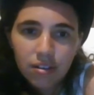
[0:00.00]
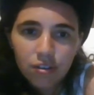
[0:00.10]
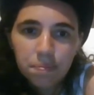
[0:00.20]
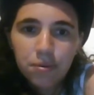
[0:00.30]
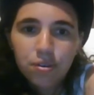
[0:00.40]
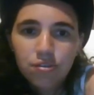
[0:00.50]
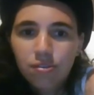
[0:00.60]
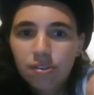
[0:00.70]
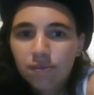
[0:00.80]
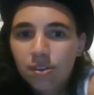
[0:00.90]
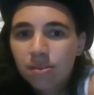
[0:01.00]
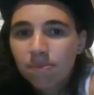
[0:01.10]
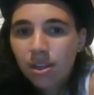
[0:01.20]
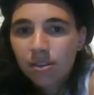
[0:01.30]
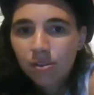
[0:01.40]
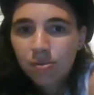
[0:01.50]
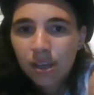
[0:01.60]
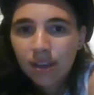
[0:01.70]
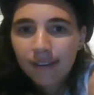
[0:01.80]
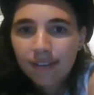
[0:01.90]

Your portrait of him has quickened his